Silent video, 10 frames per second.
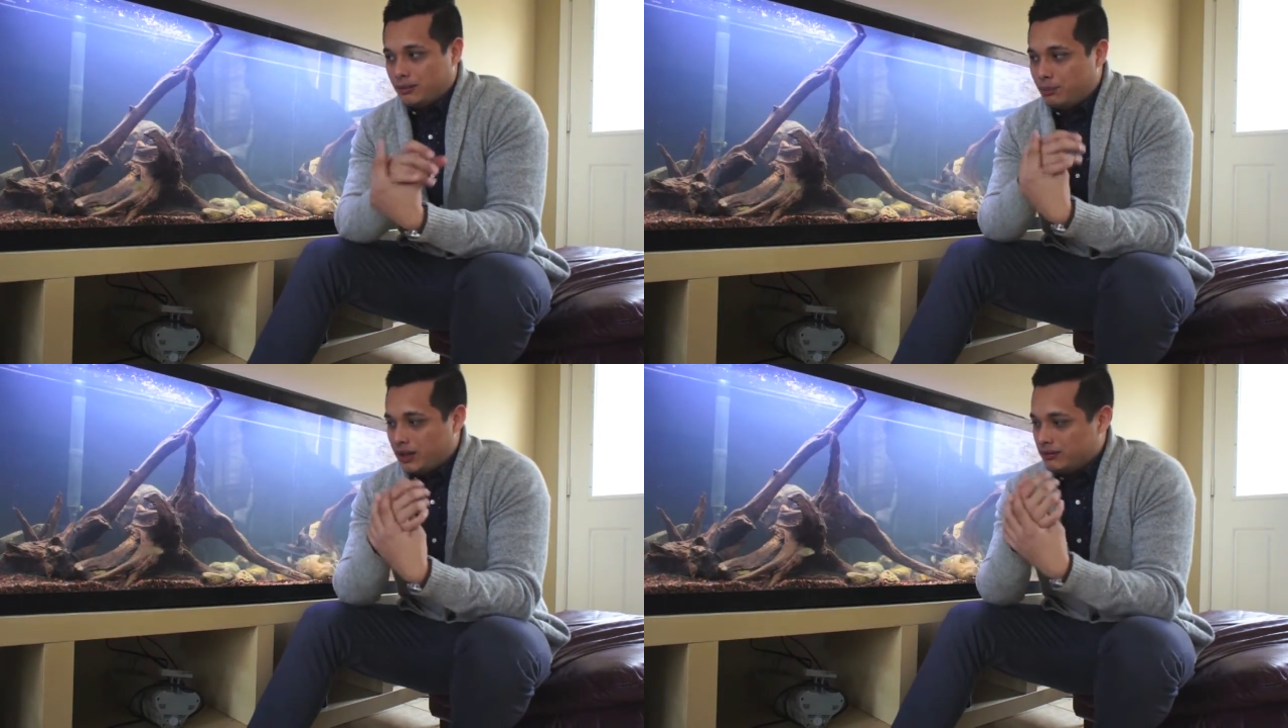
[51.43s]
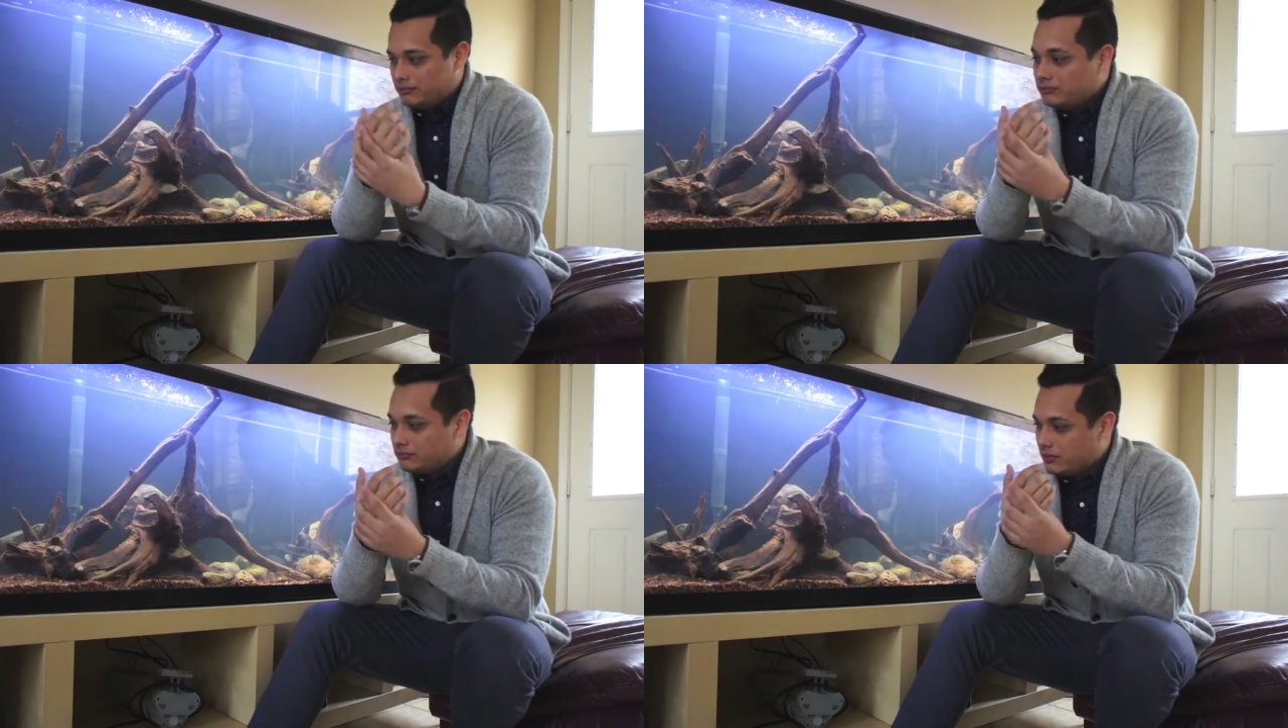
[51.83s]

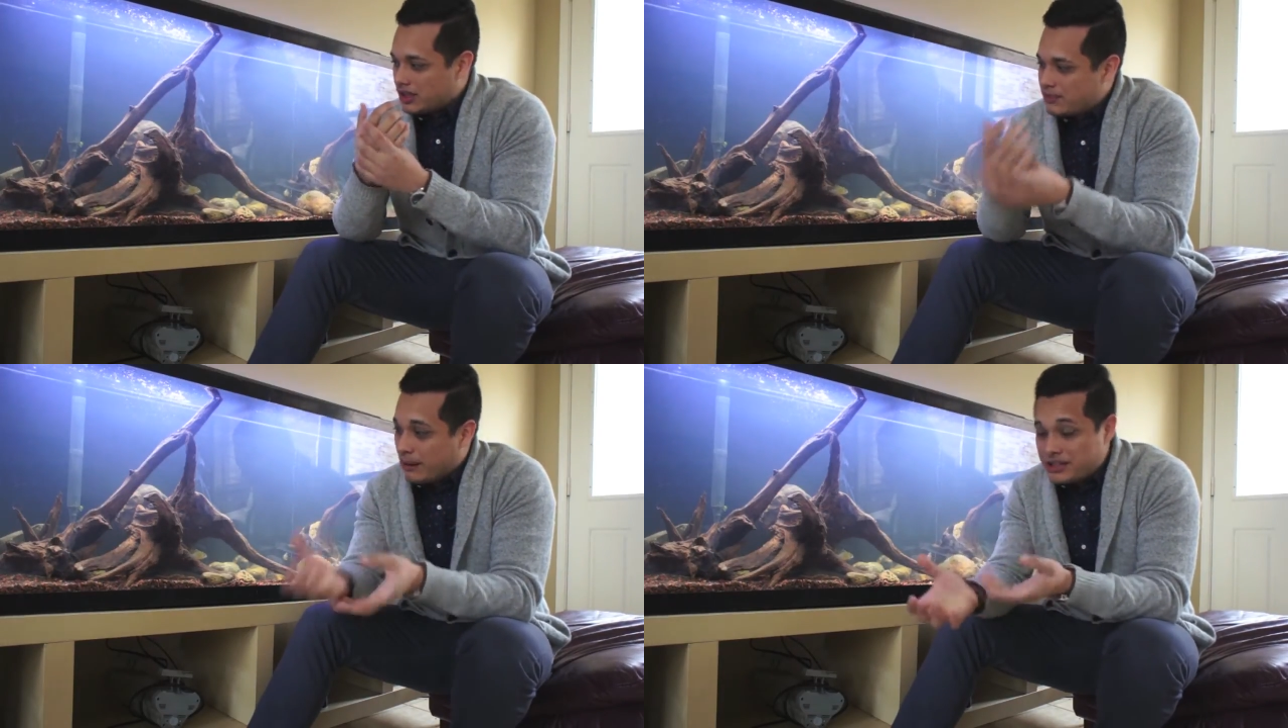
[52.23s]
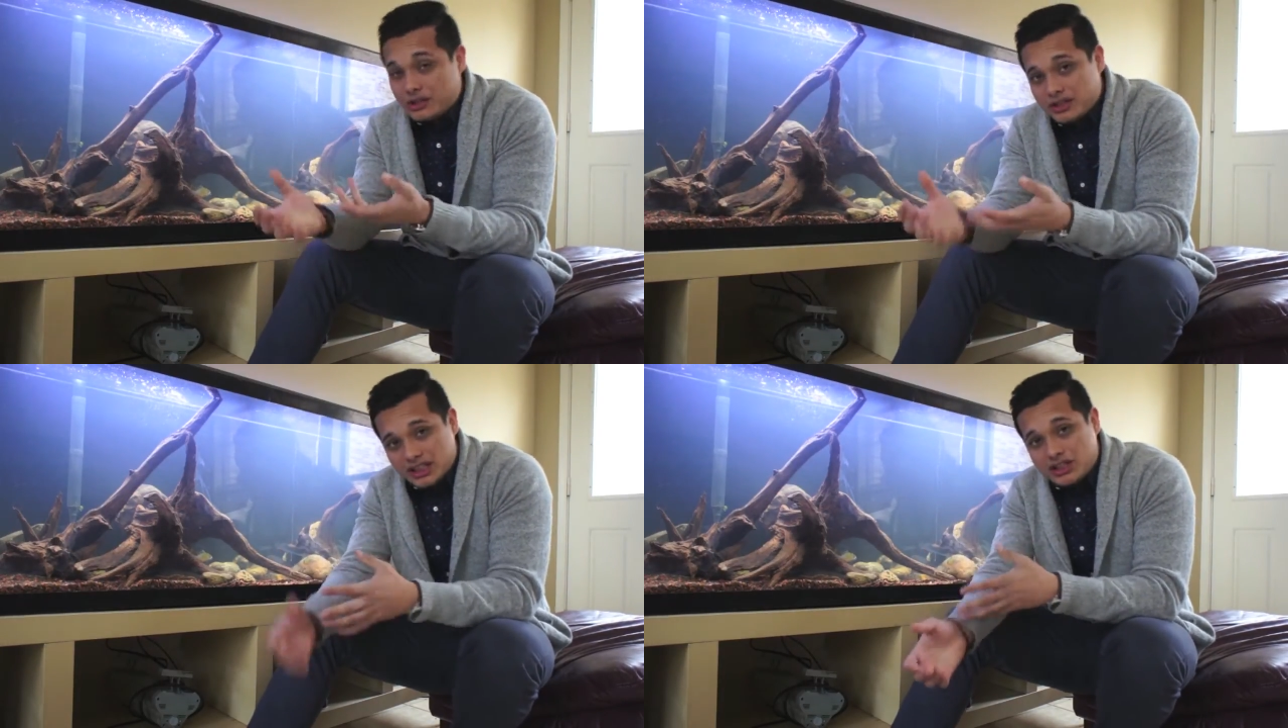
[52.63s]
but a
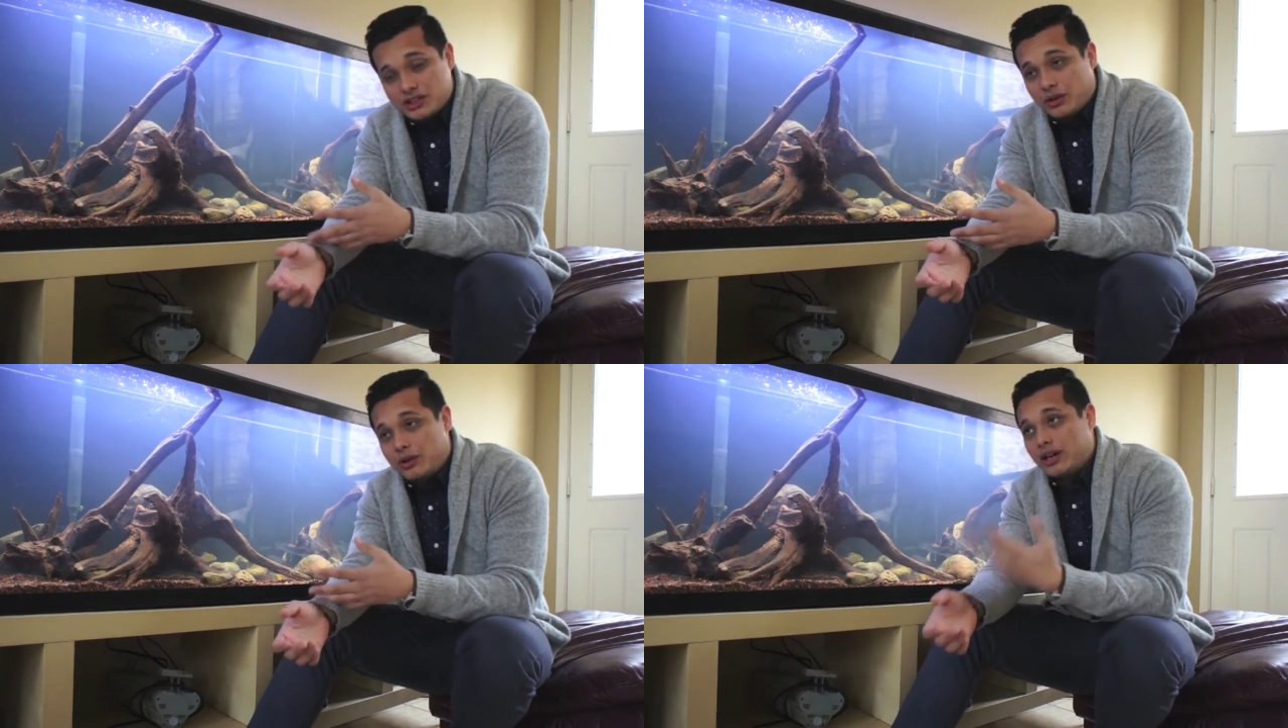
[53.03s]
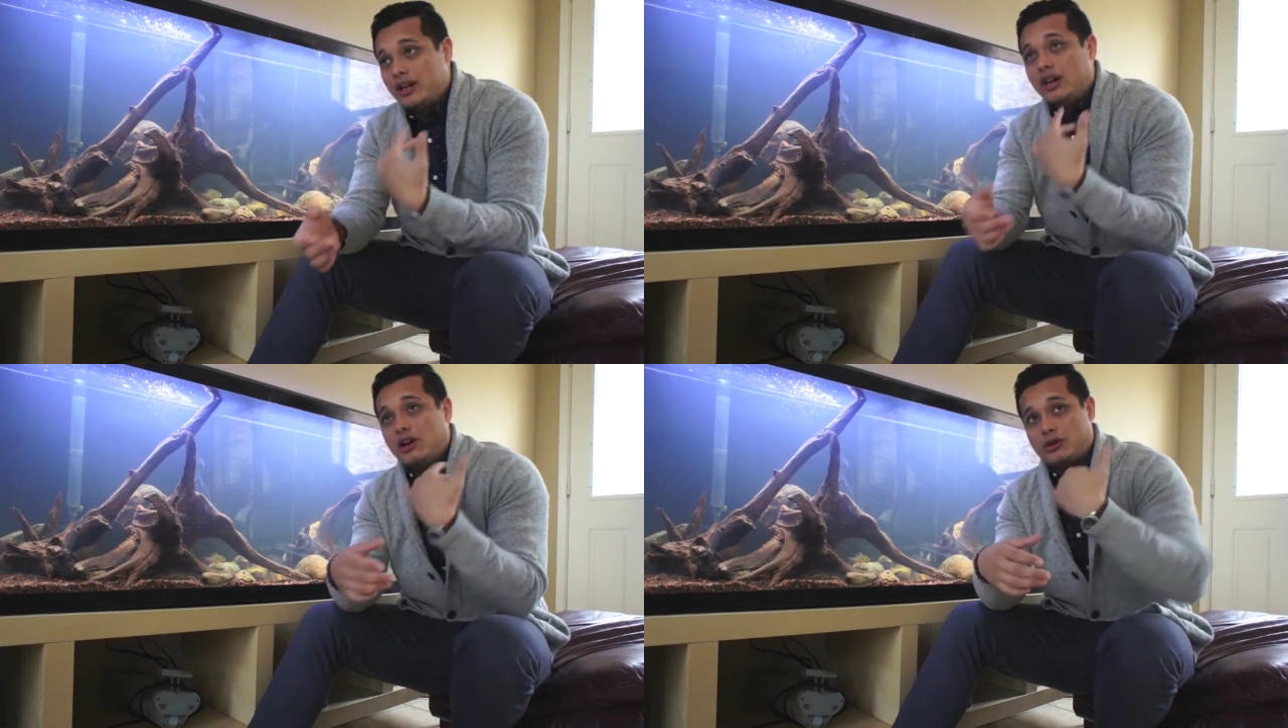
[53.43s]
specialty
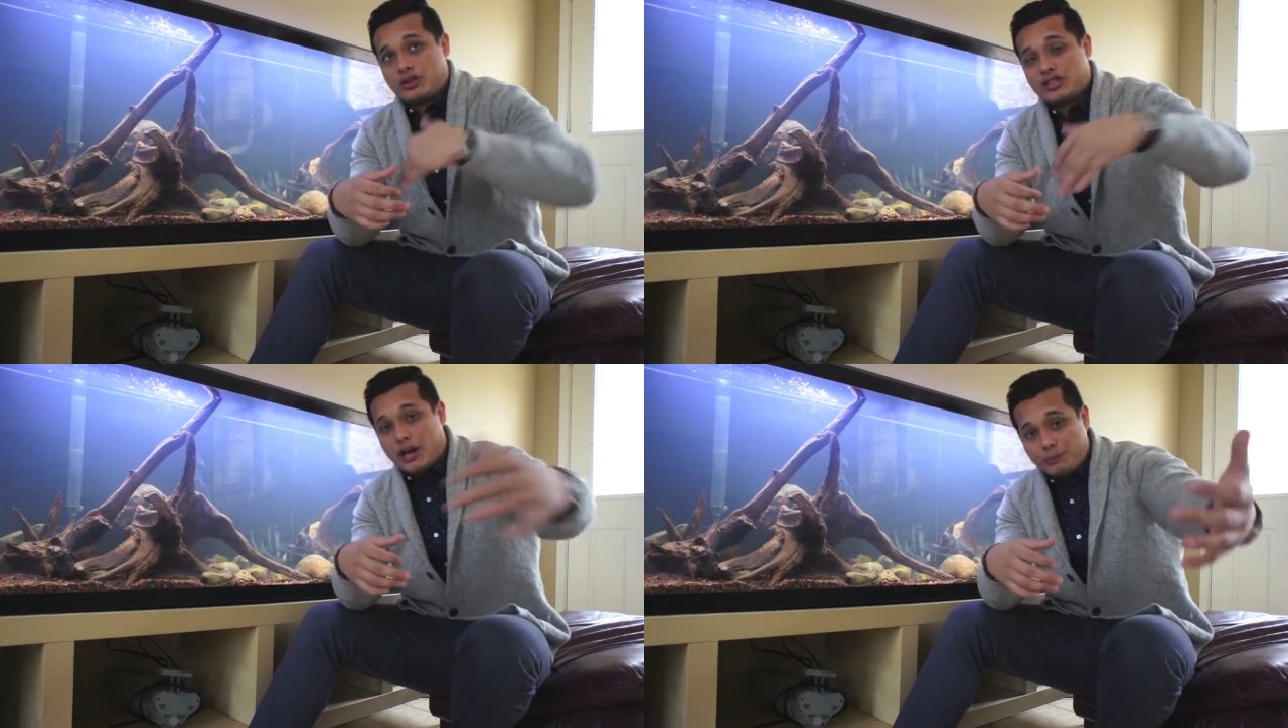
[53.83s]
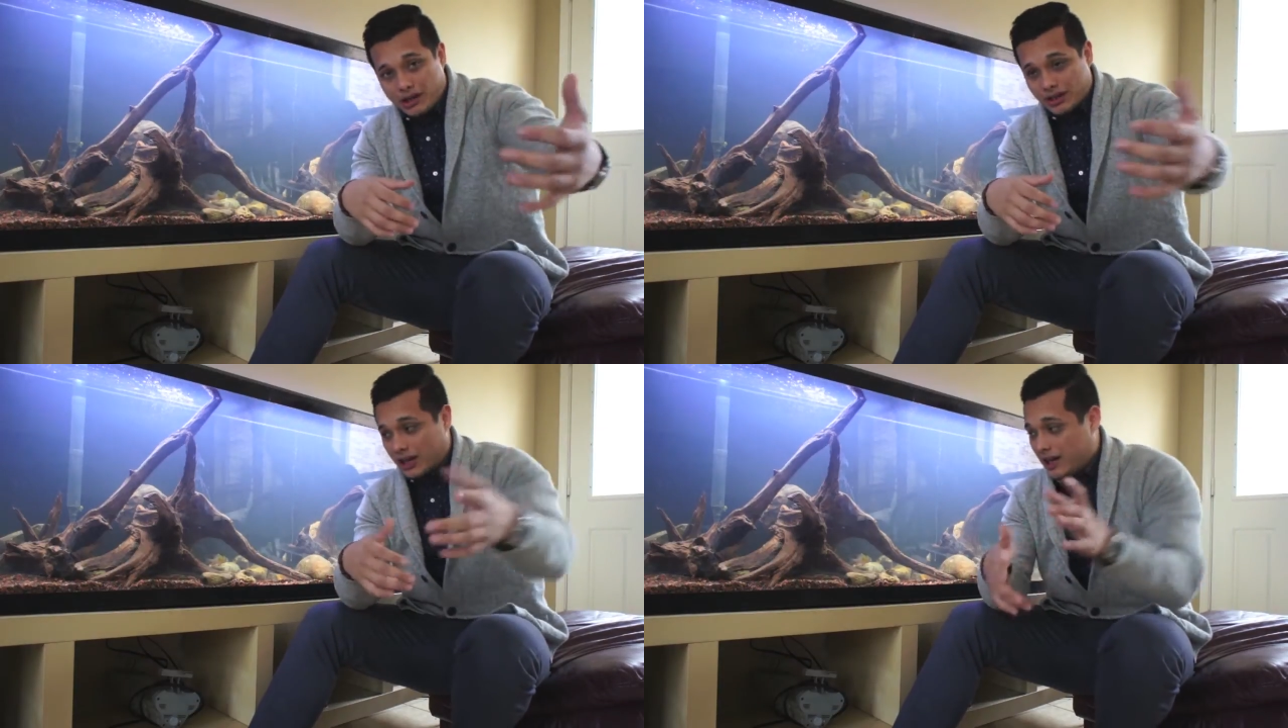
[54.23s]
store or shop
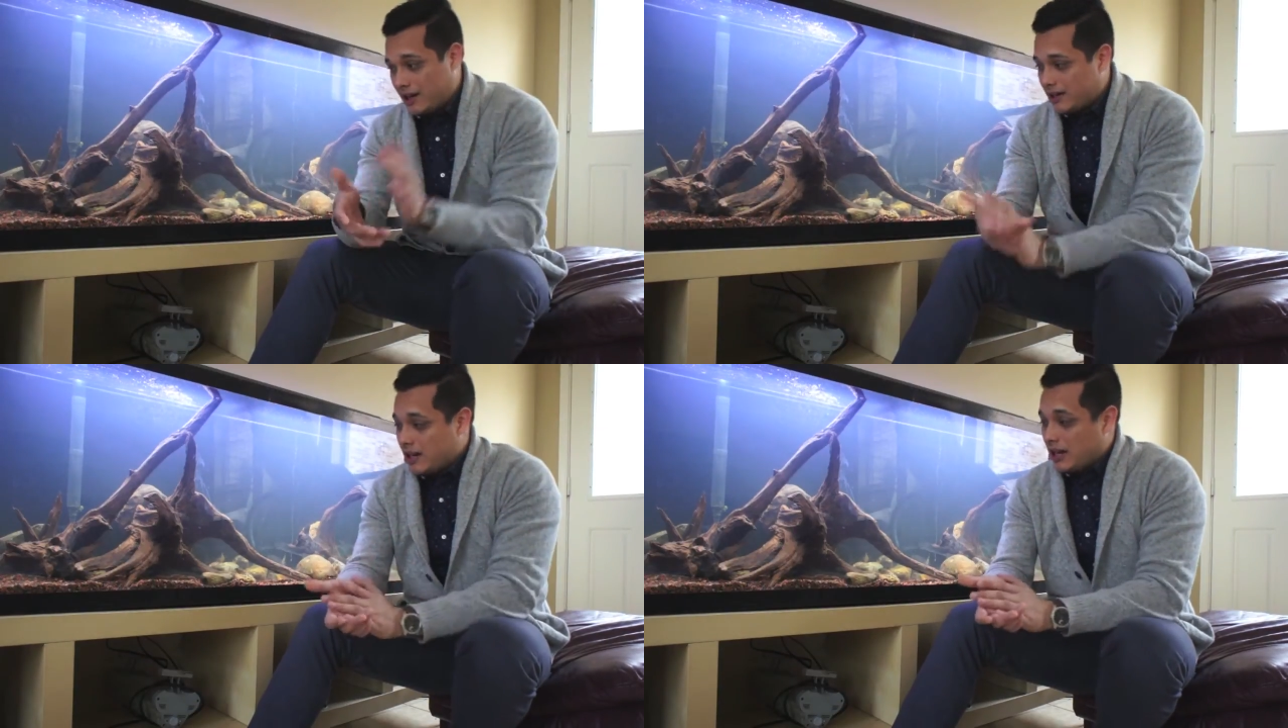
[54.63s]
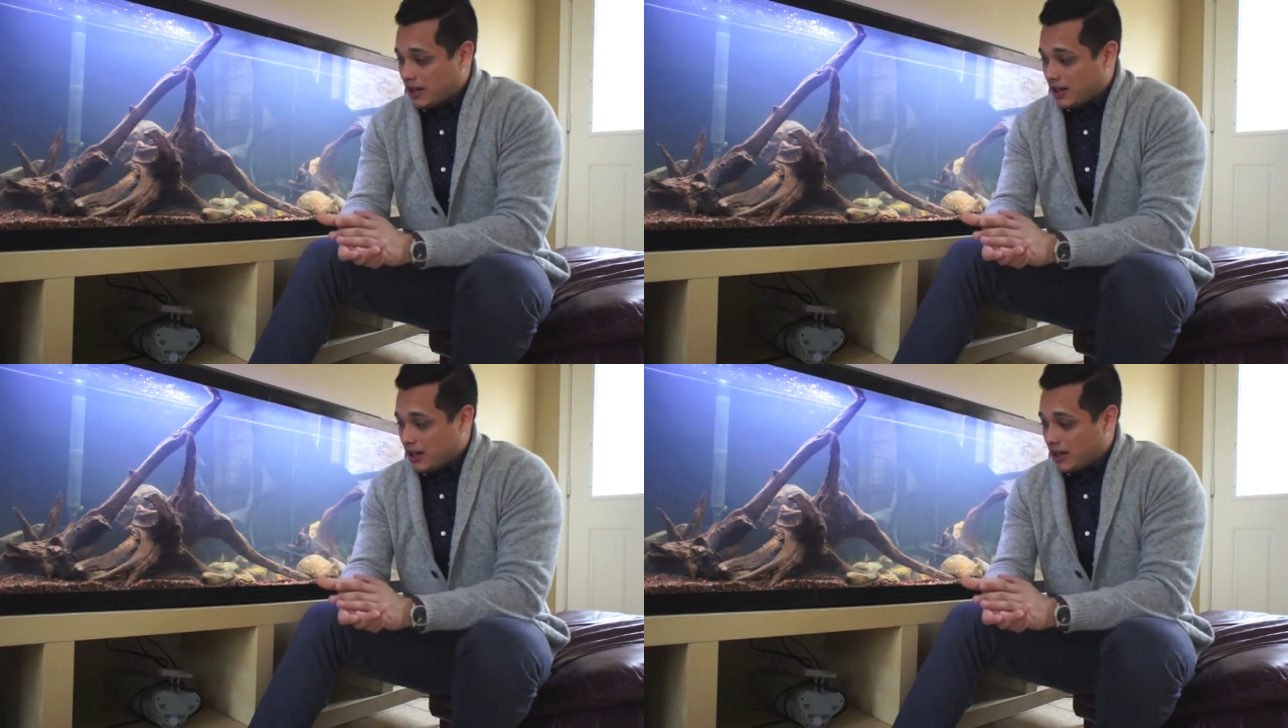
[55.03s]
online,